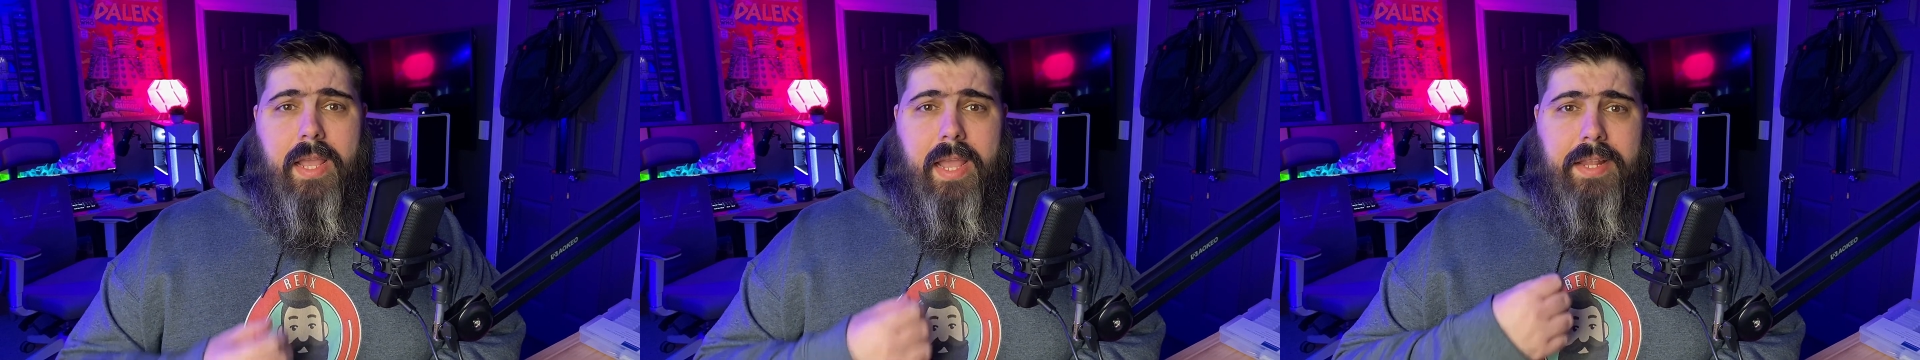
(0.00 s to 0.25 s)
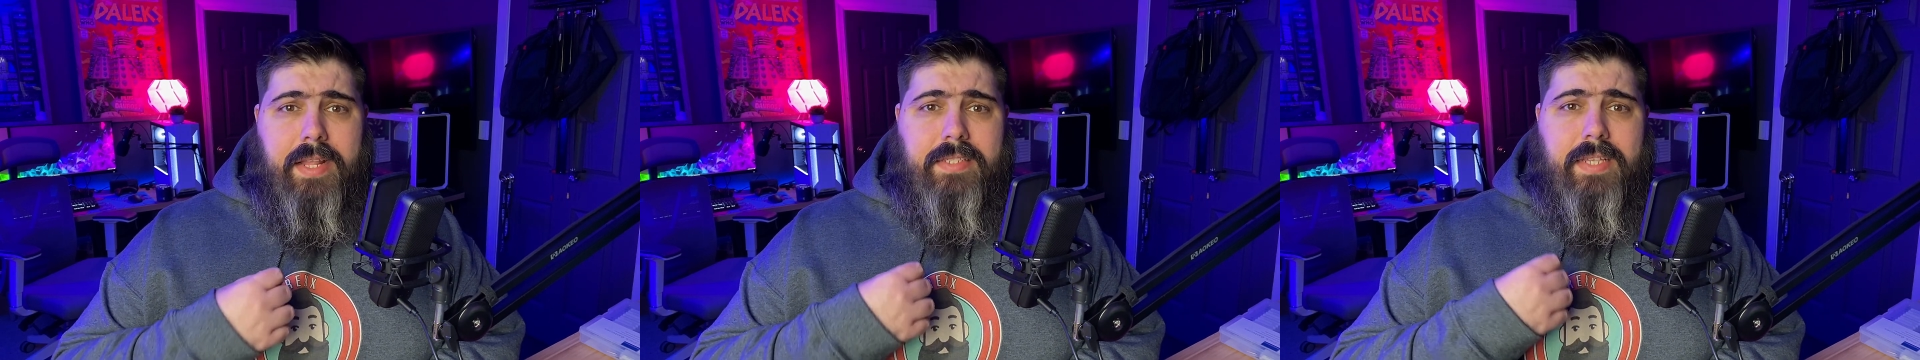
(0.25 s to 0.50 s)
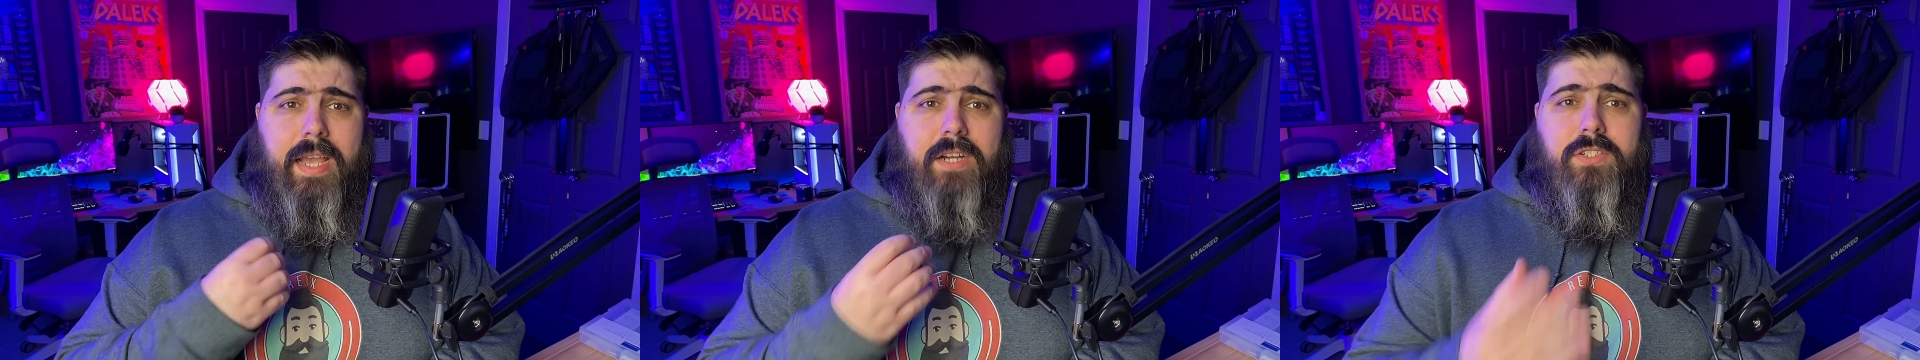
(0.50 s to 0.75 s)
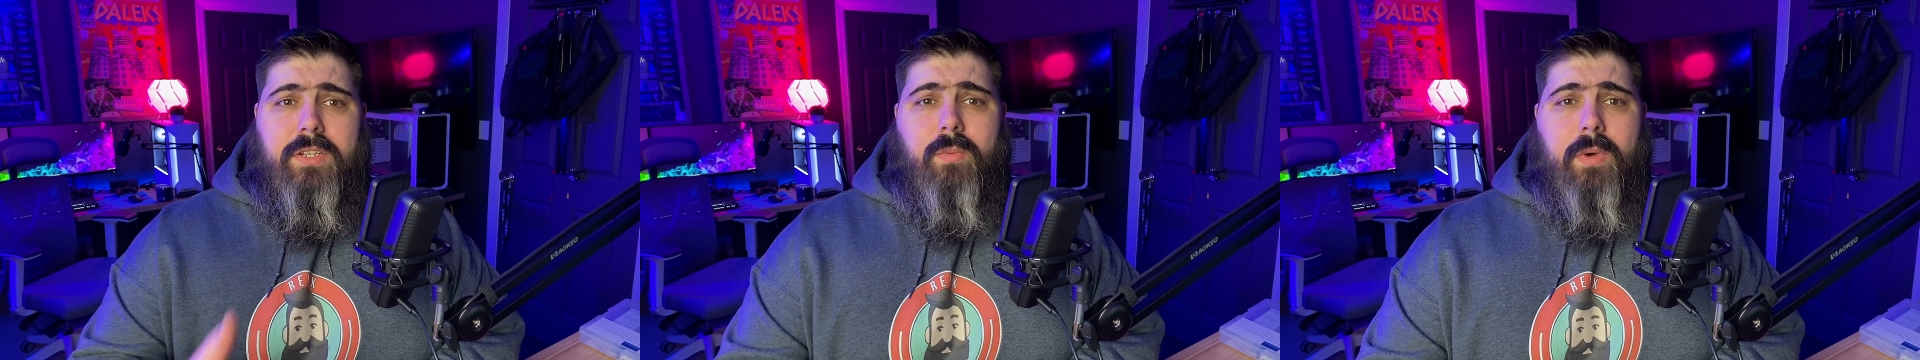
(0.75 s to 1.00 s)
And that's
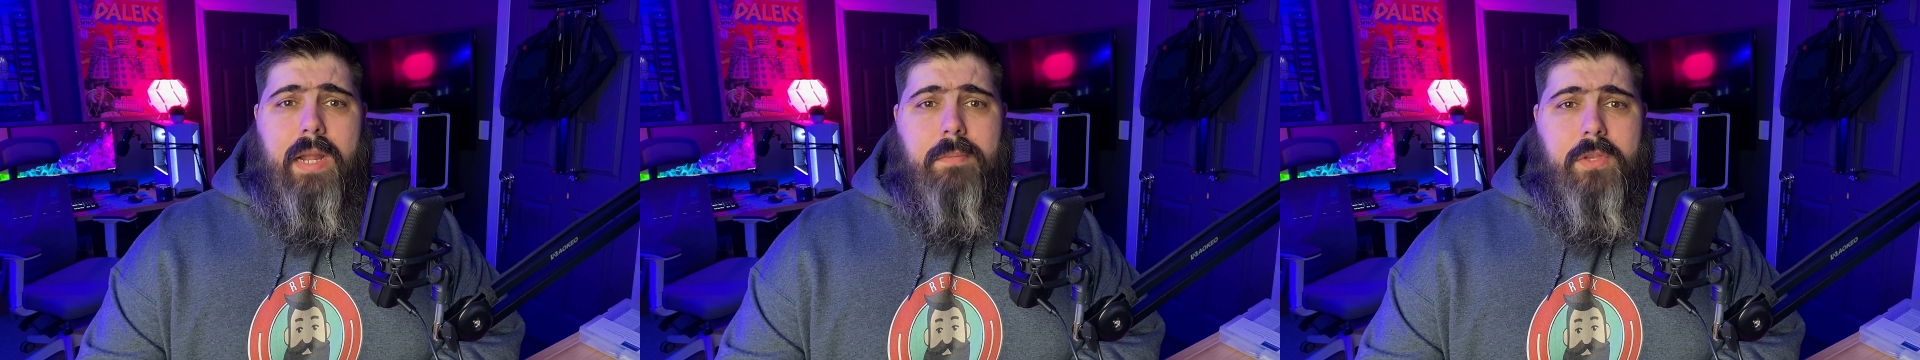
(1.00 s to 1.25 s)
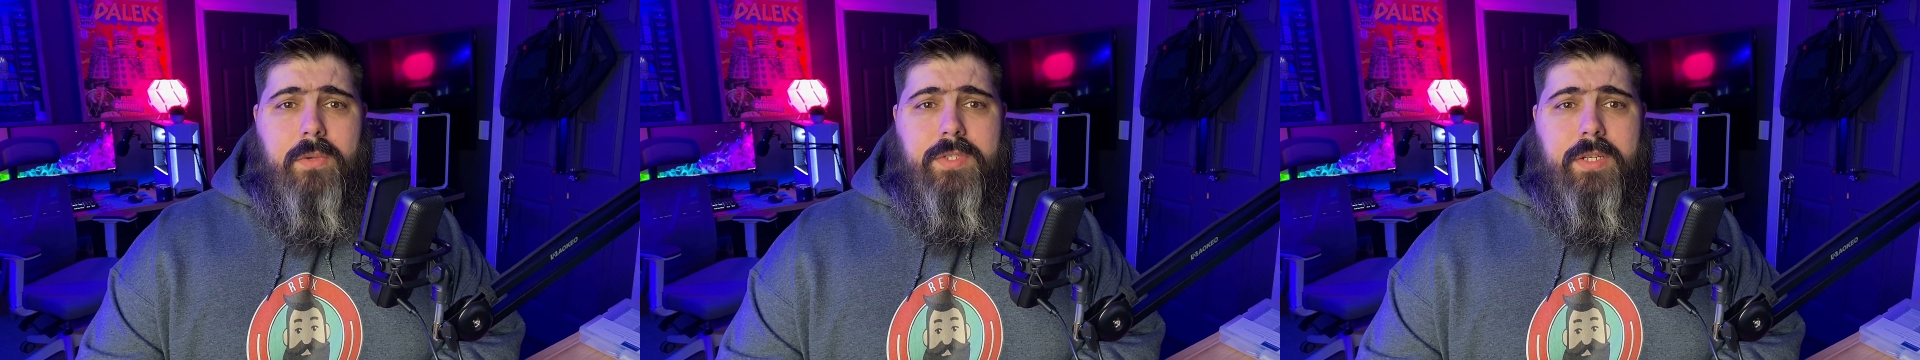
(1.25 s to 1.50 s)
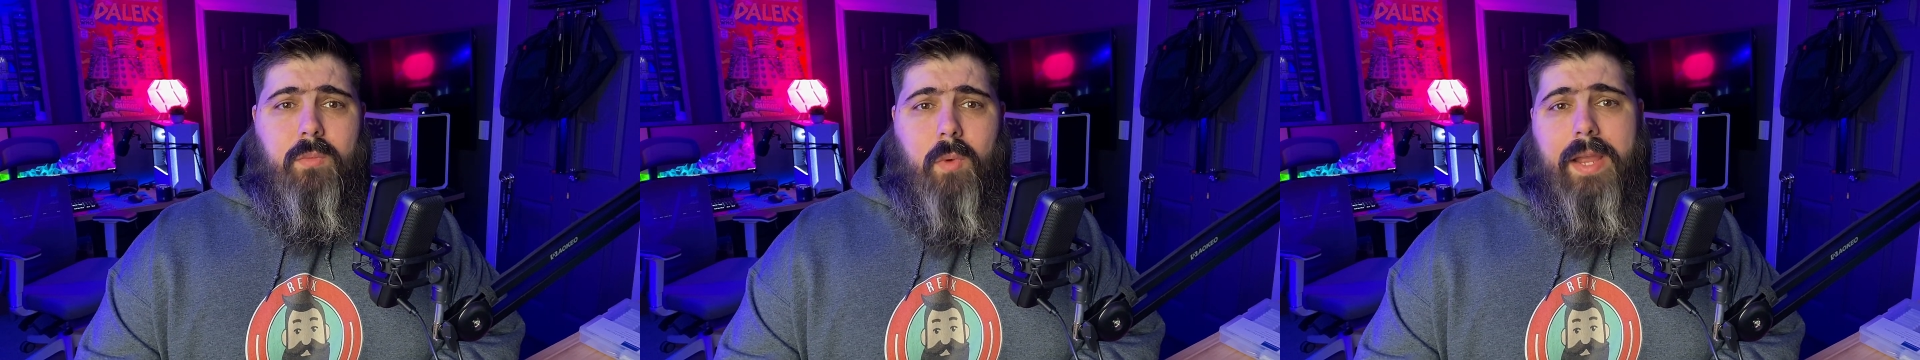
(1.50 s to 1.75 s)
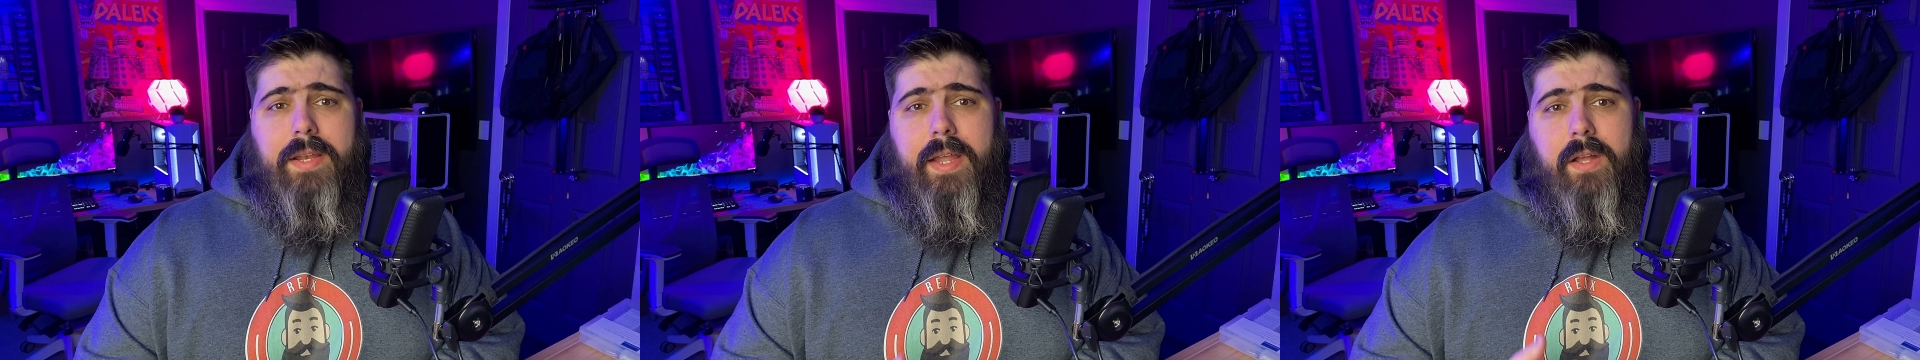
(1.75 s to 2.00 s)
actually what I'm using
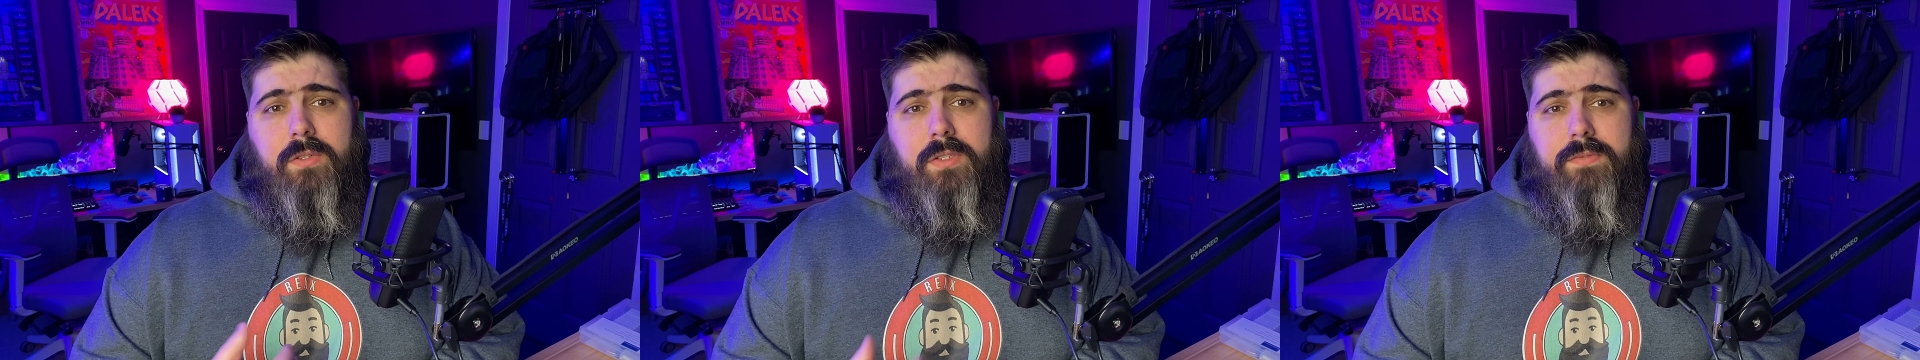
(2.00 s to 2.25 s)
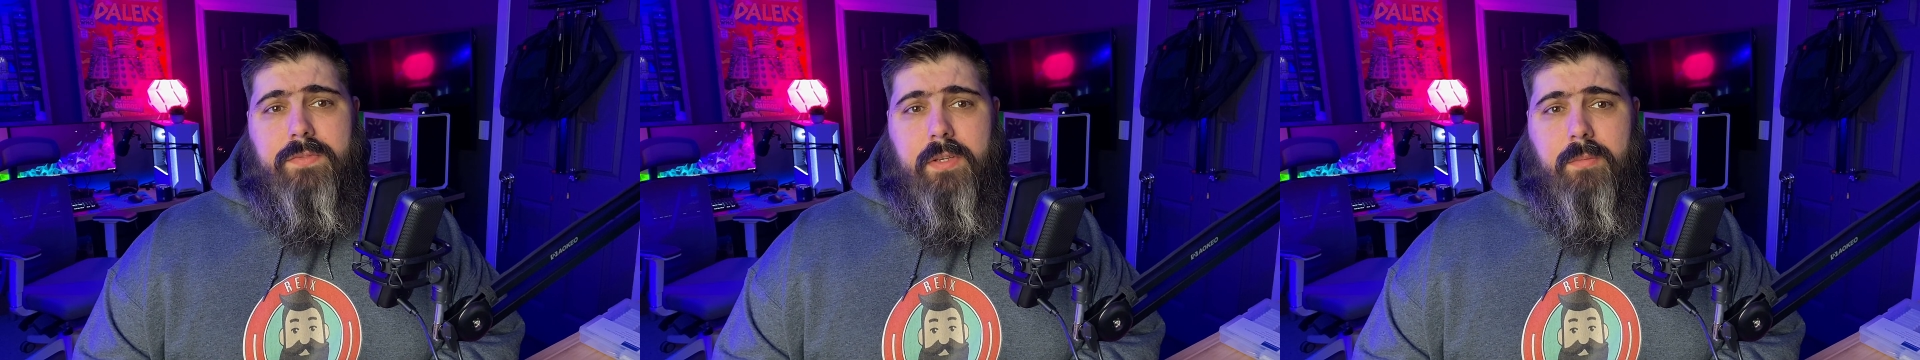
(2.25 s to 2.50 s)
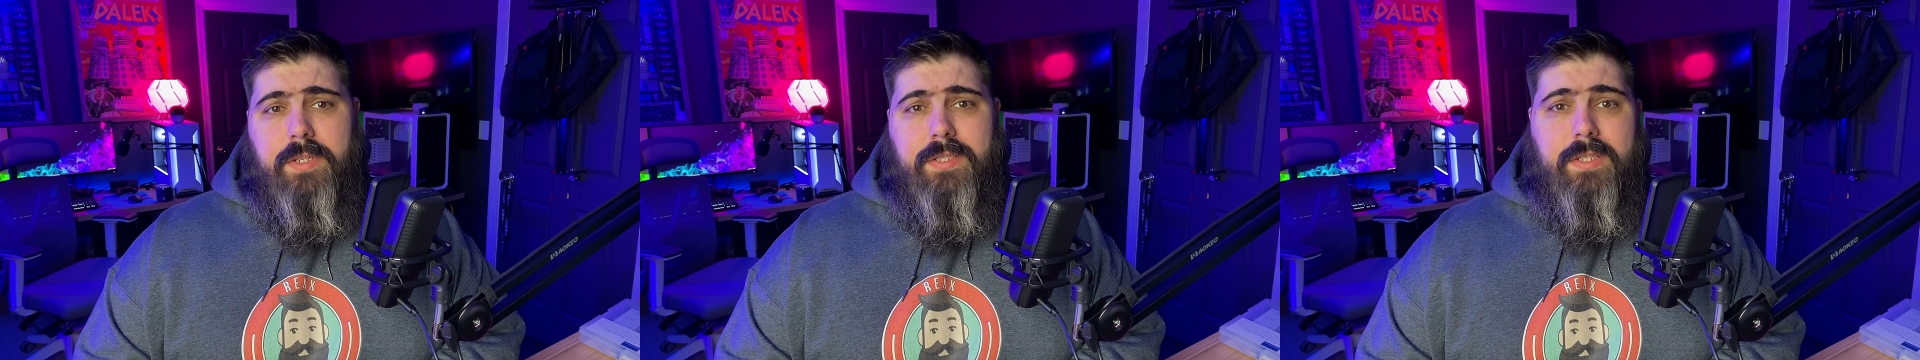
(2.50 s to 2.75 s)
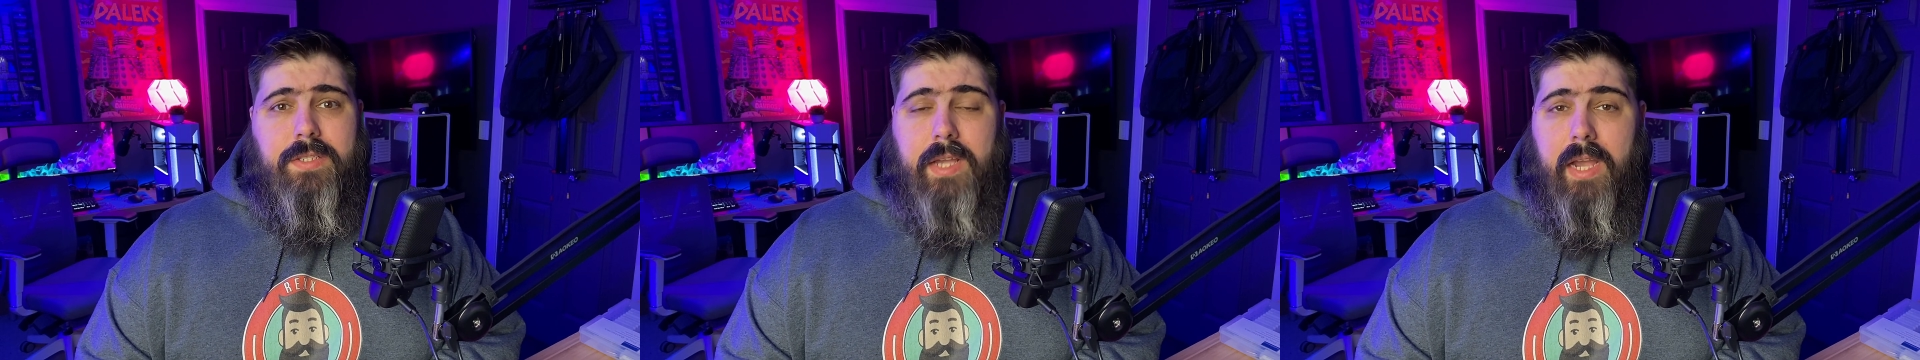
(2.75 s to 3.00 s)
right now to film
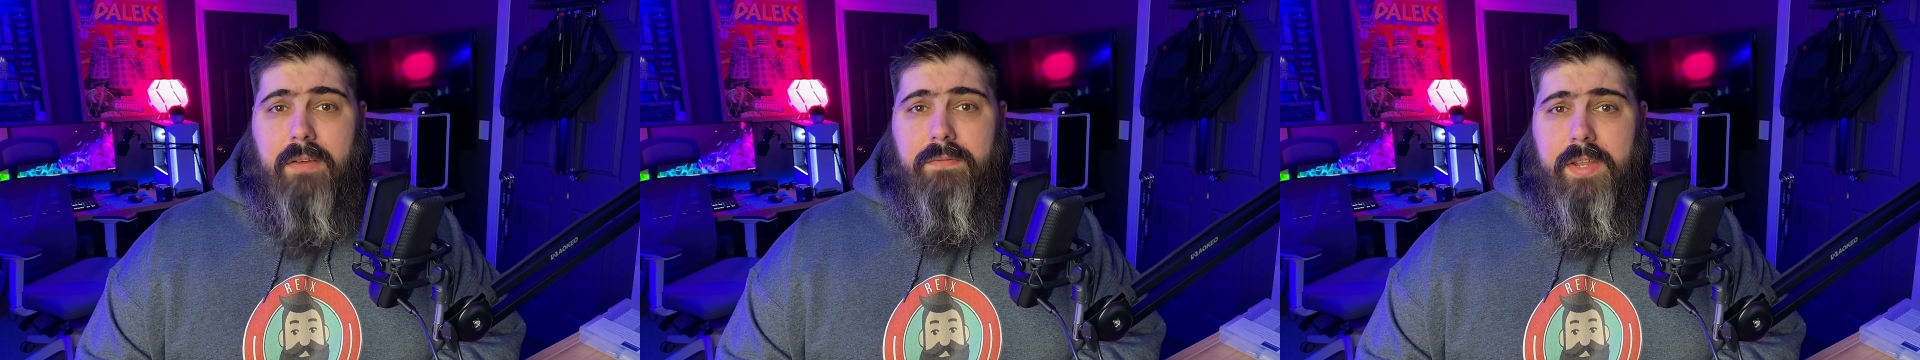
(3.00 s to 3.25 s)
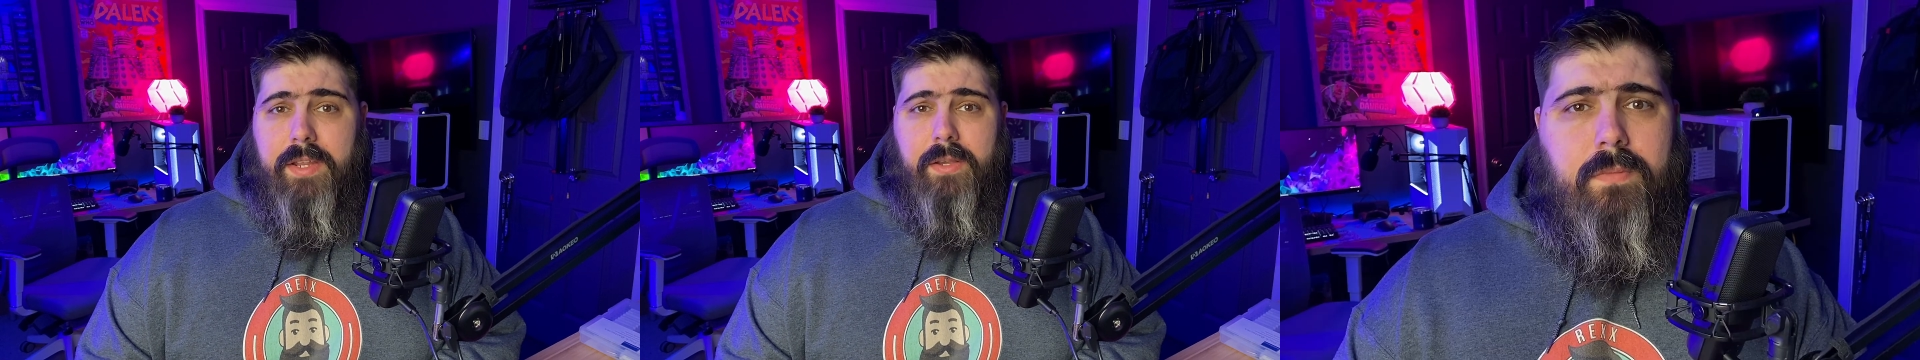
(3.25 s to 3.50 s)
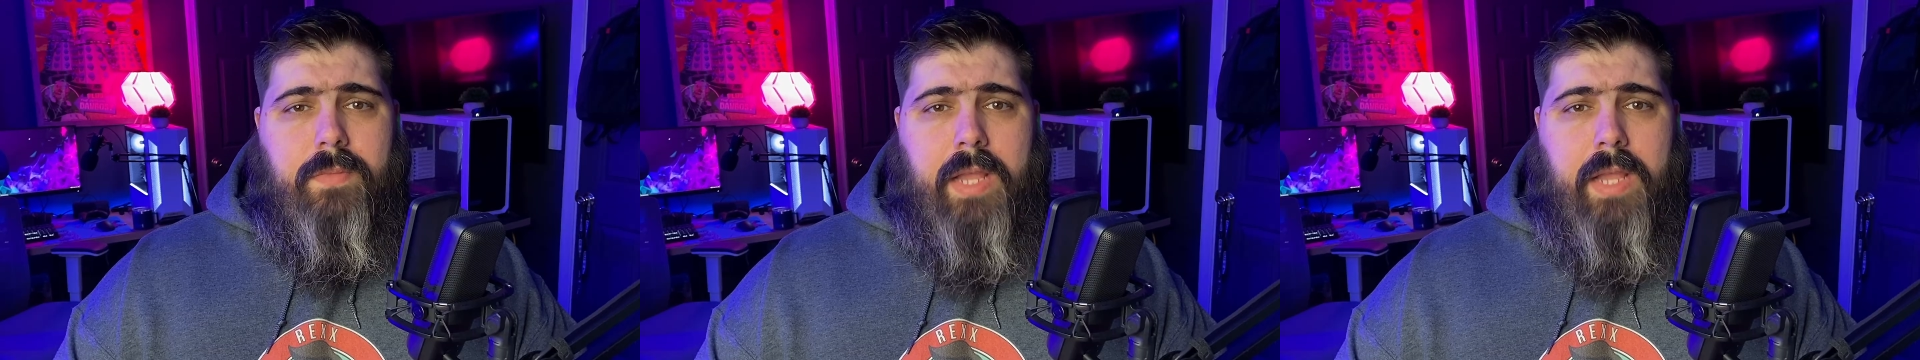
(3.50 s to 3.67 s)
this entire video.